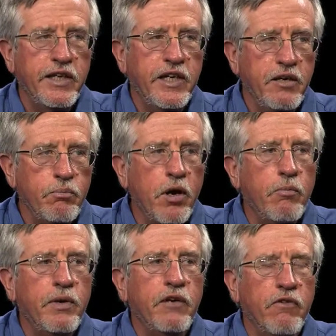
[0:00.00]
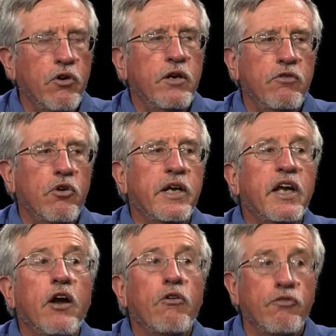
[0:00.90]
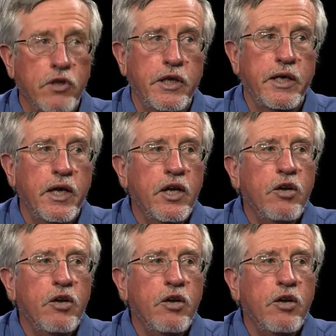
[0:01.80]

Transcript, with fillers: deep pumping very, very carefully